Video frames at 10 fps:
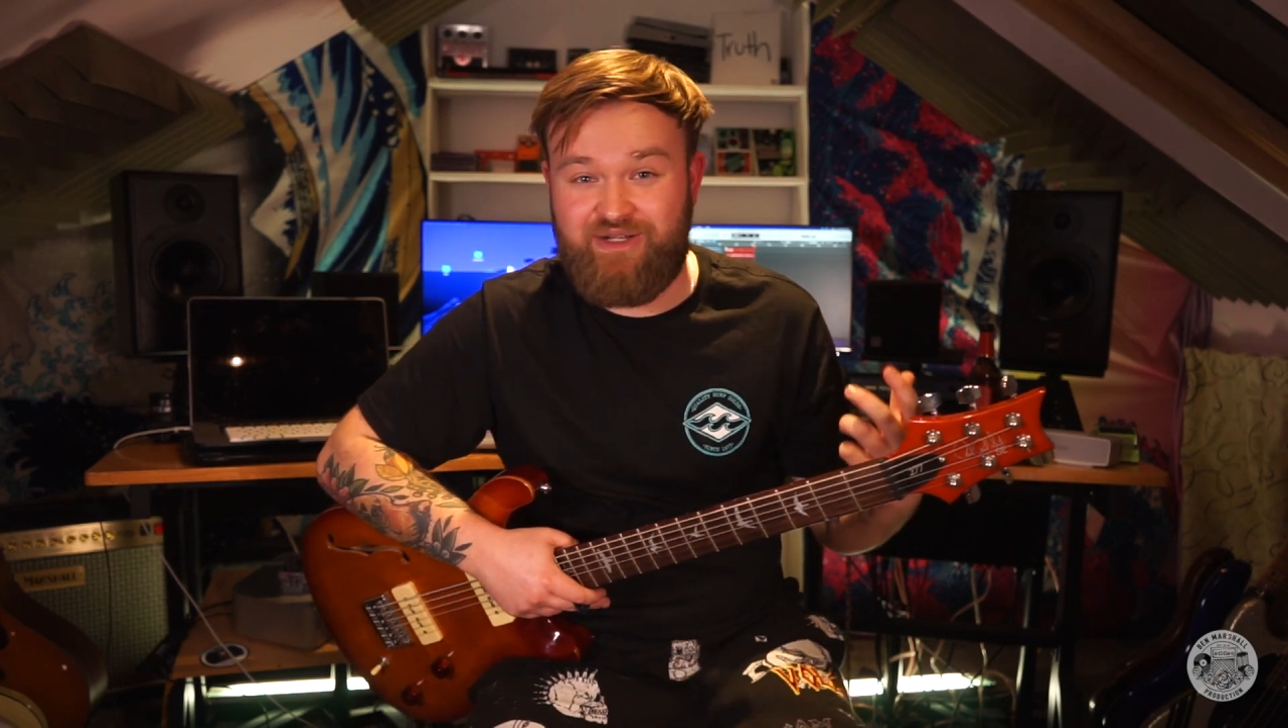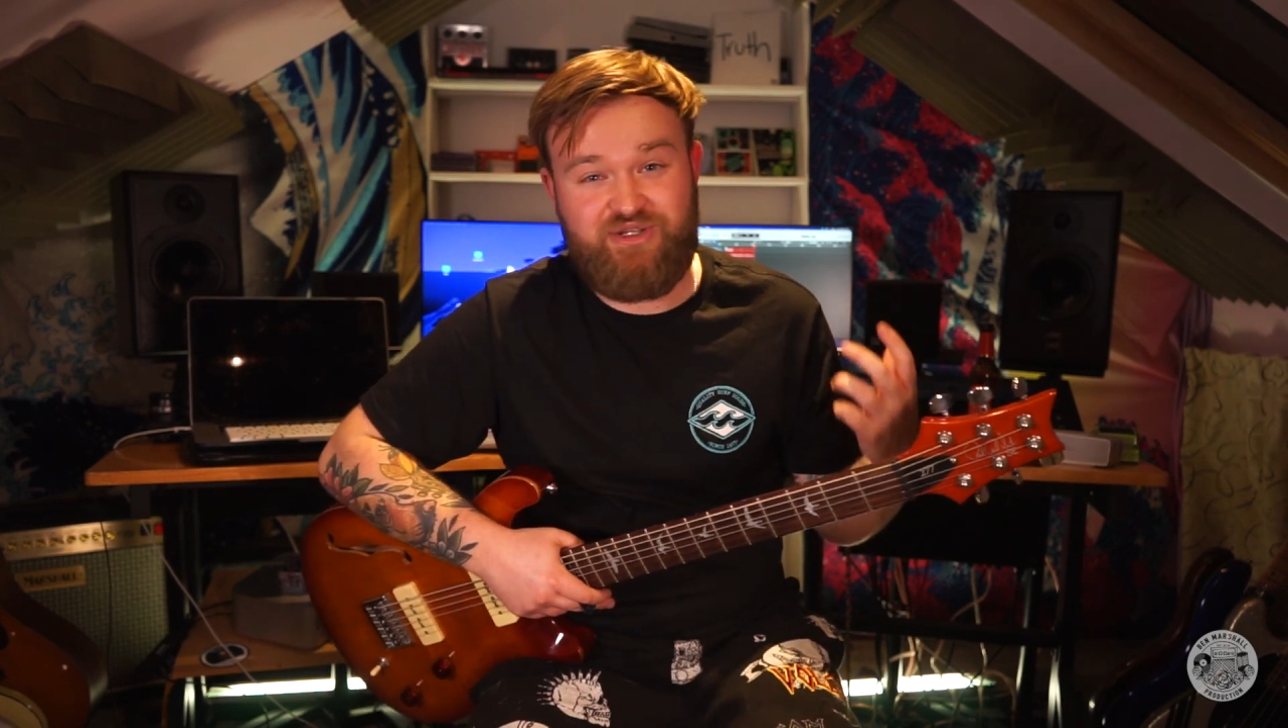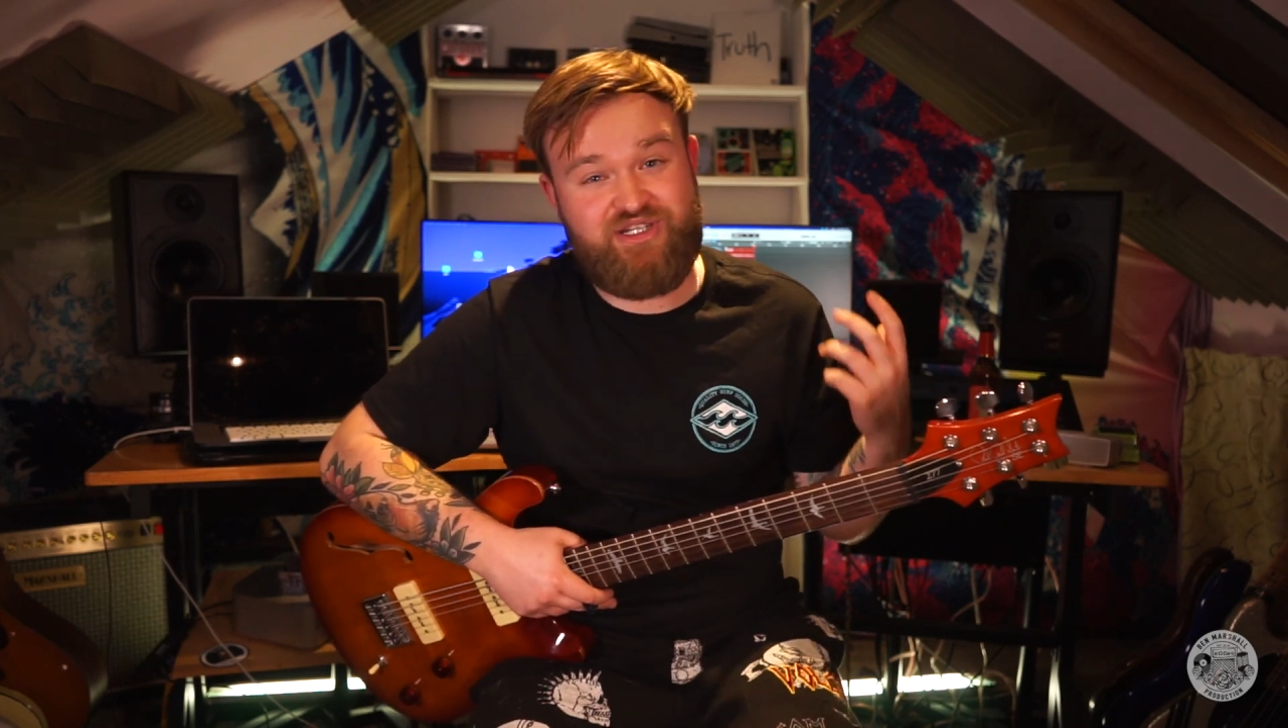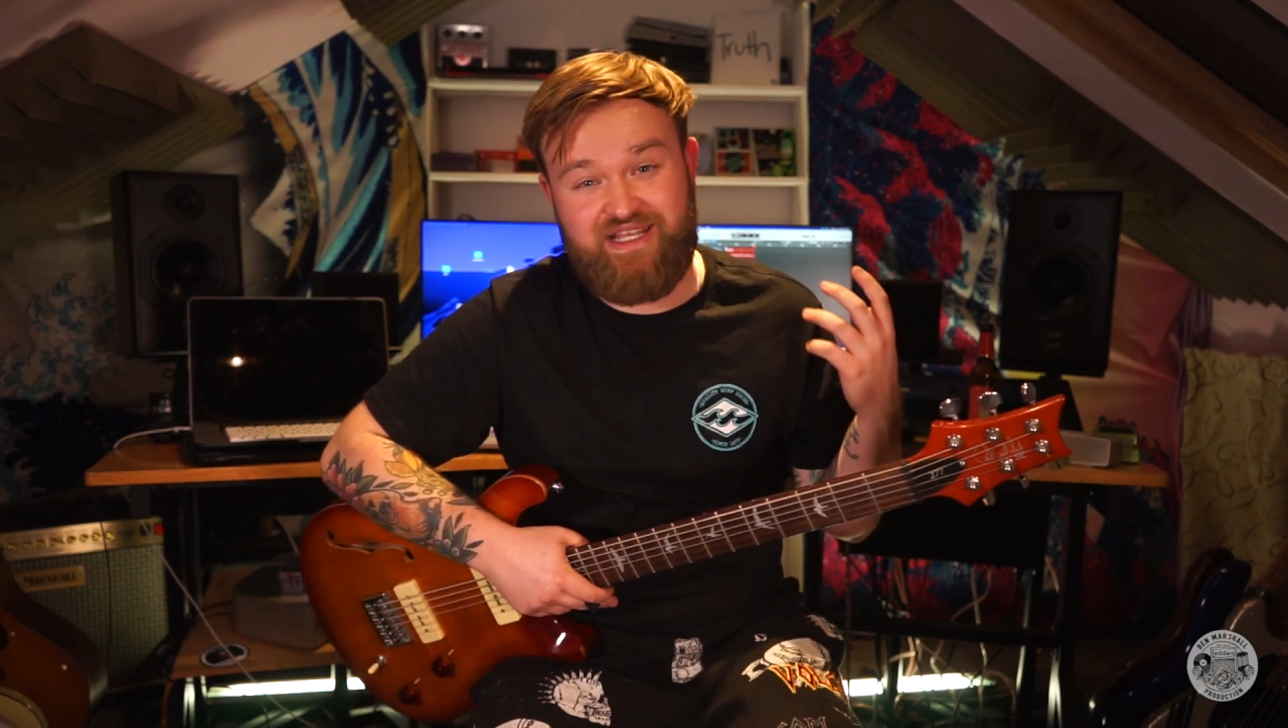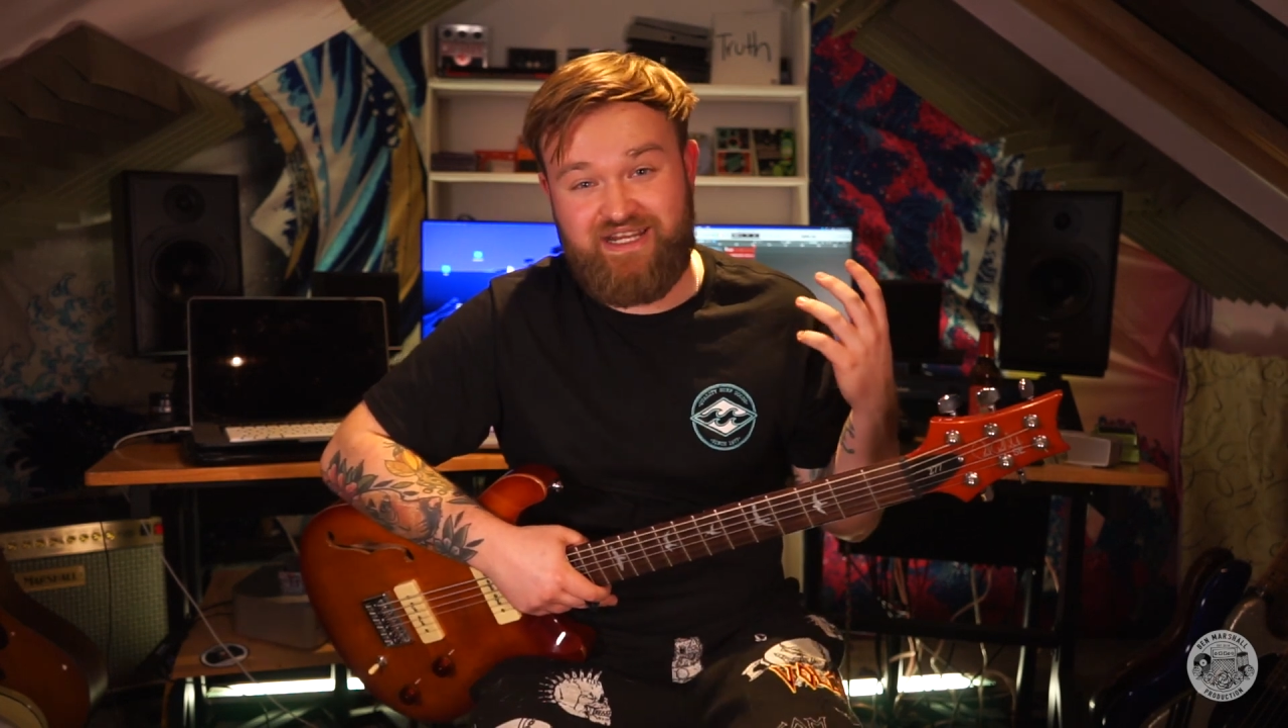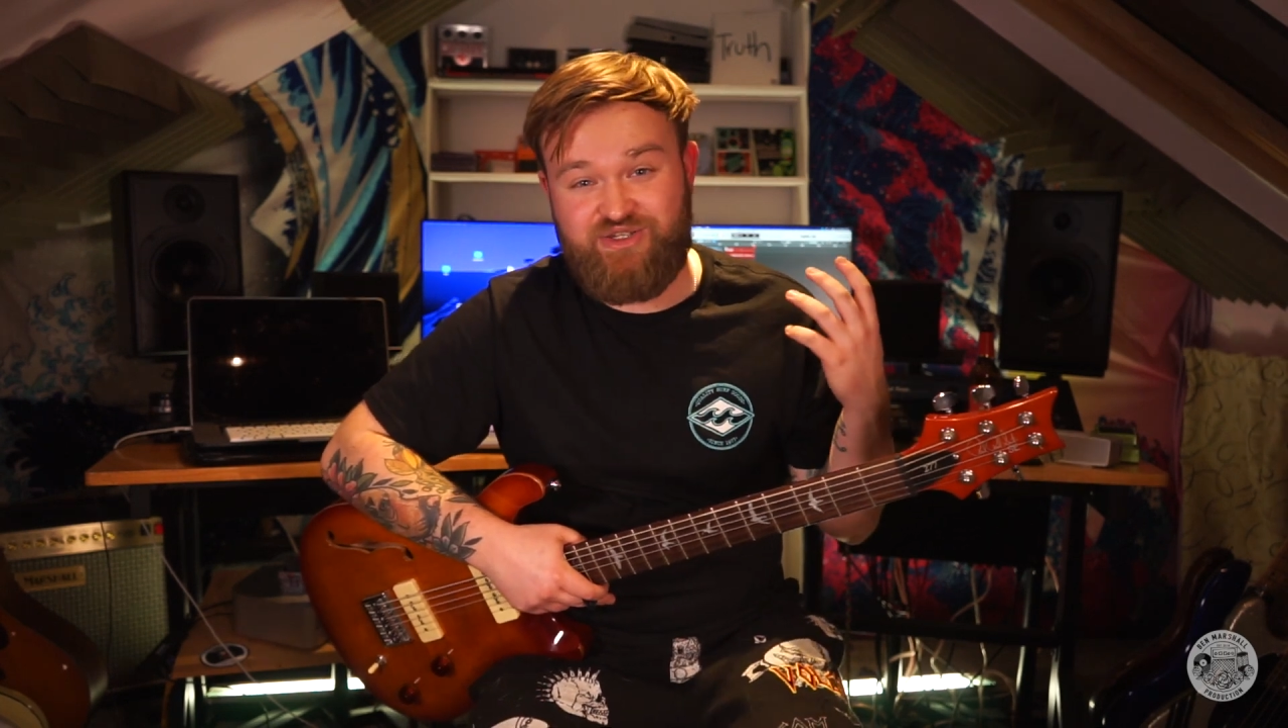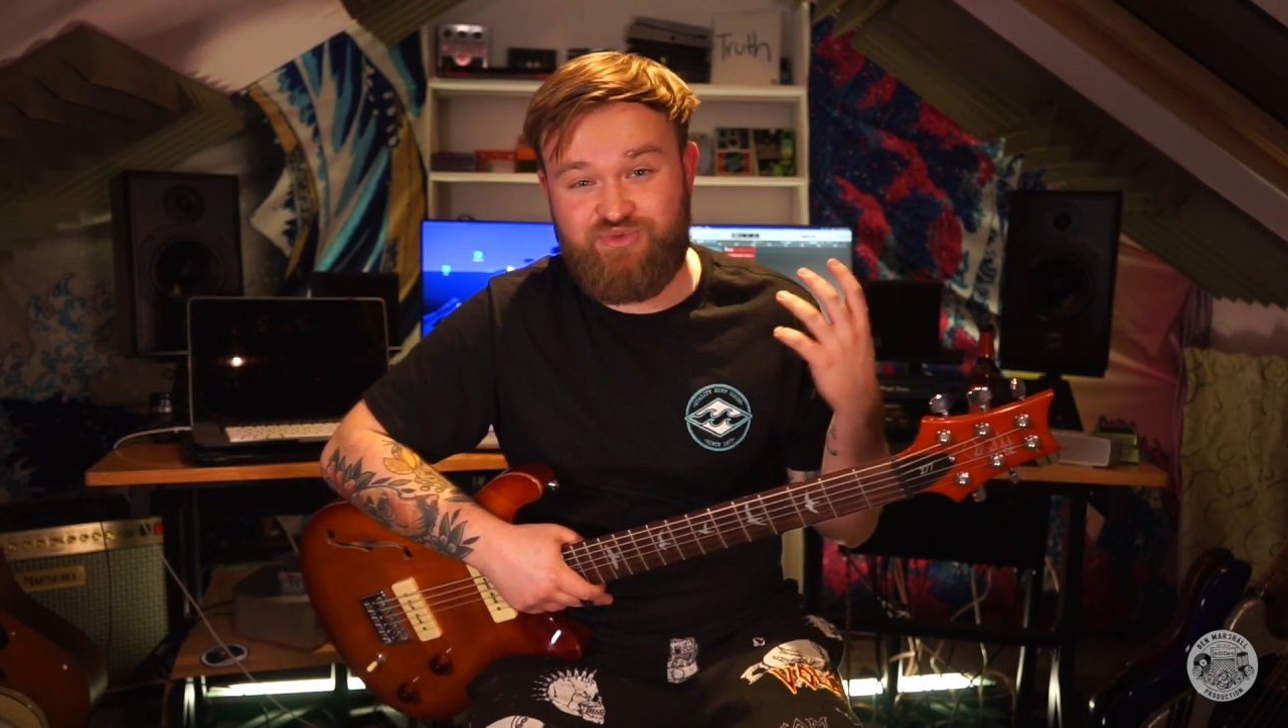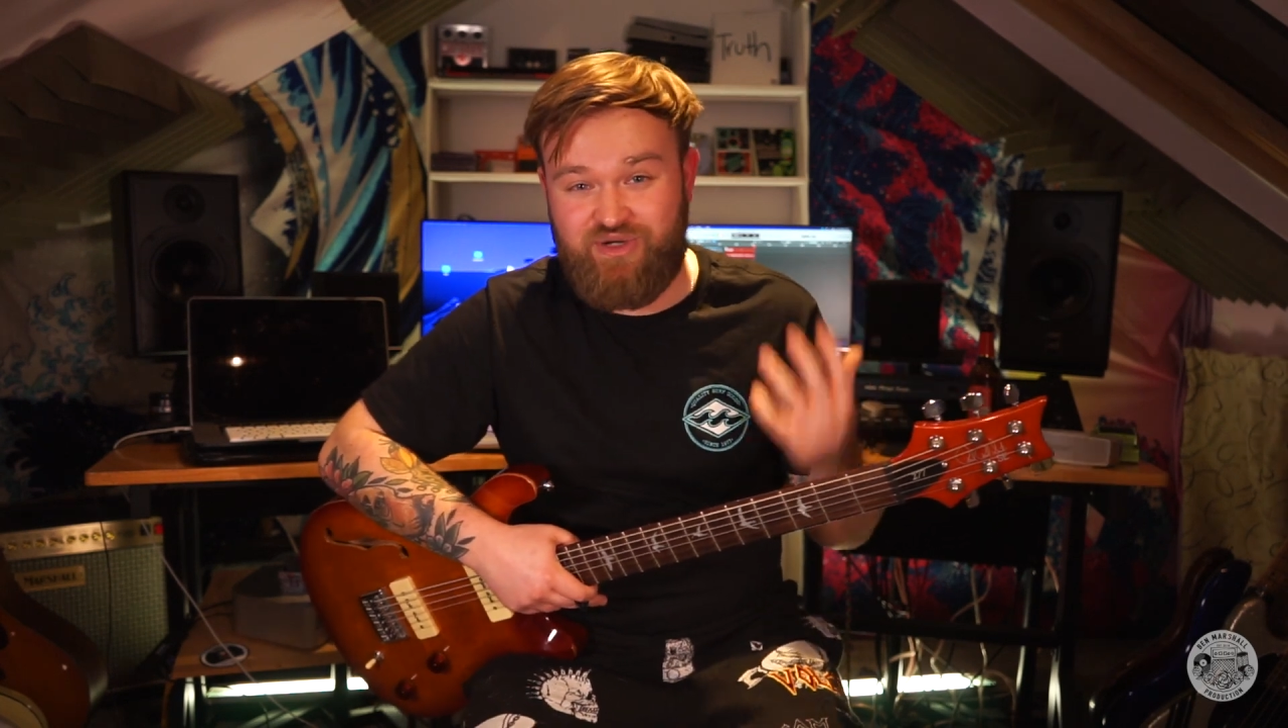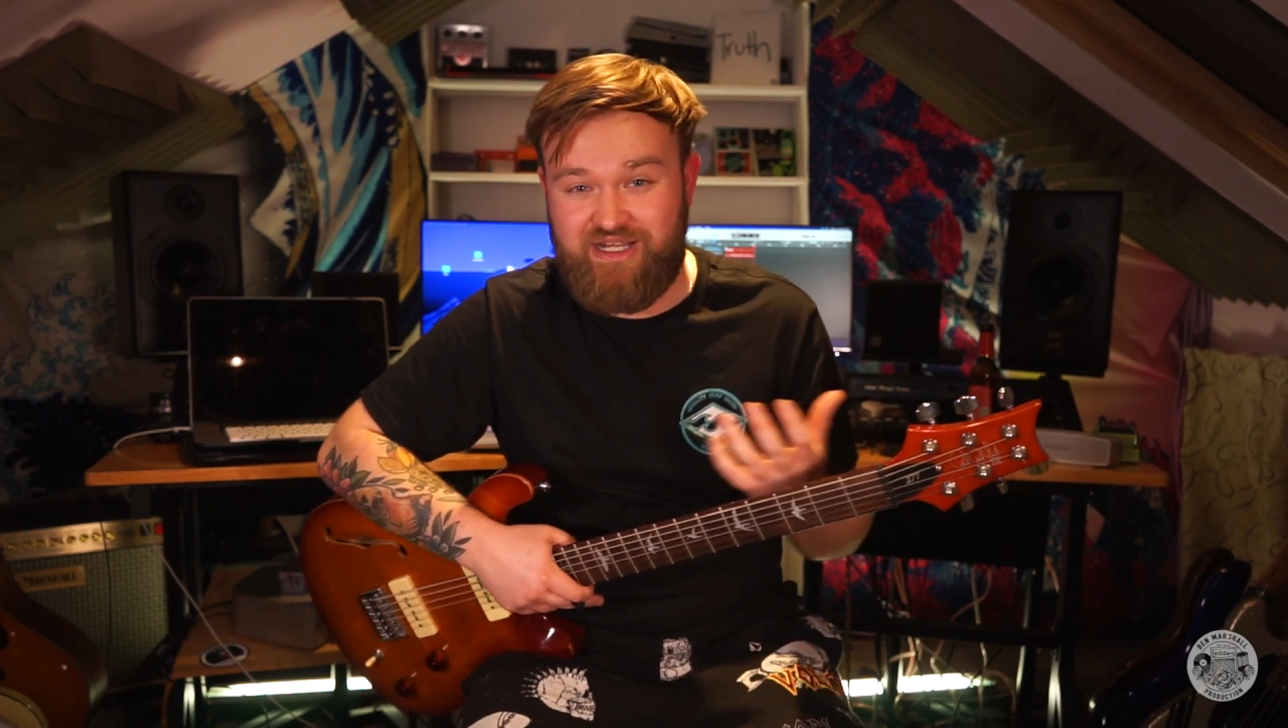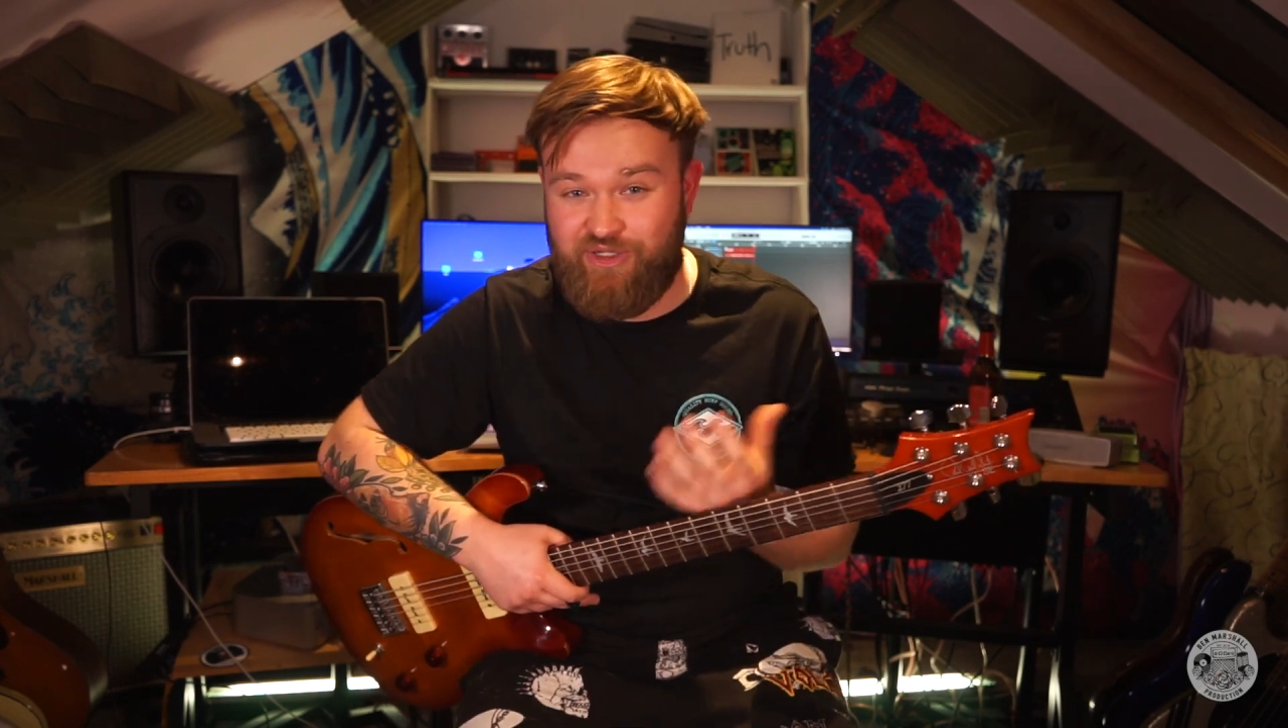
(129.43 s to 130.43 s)
which again is
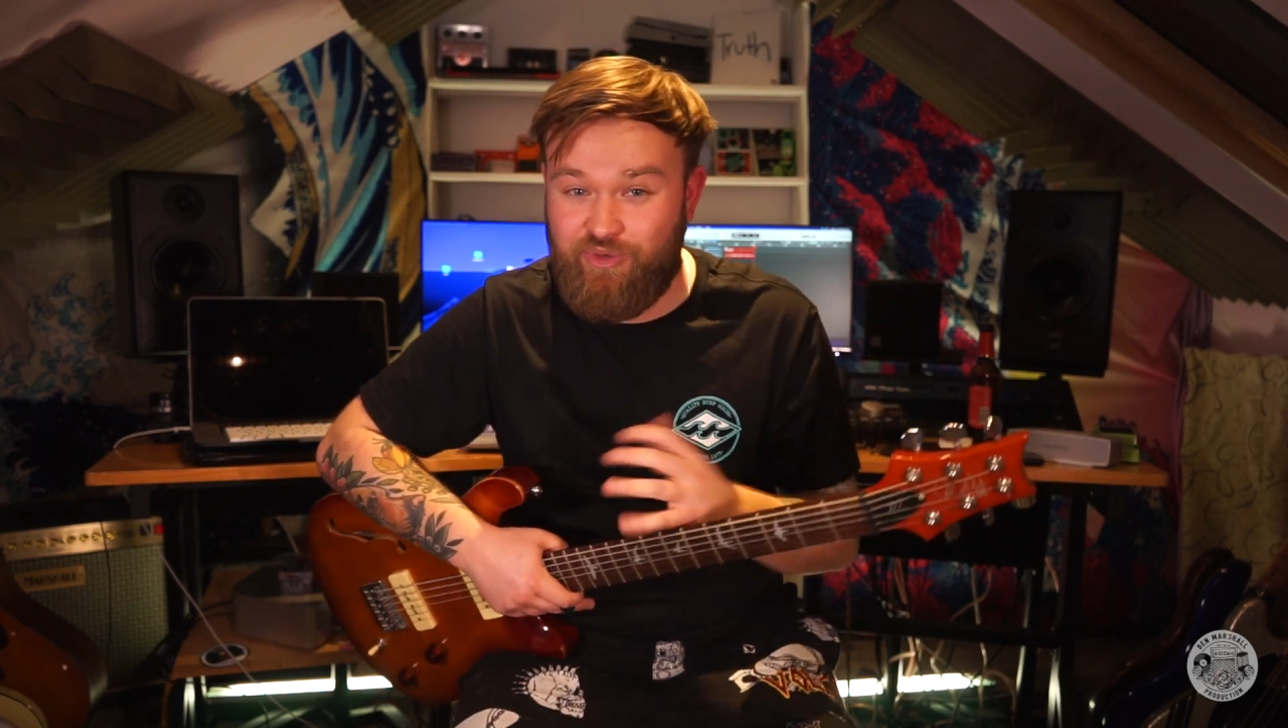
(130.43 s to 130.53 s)
really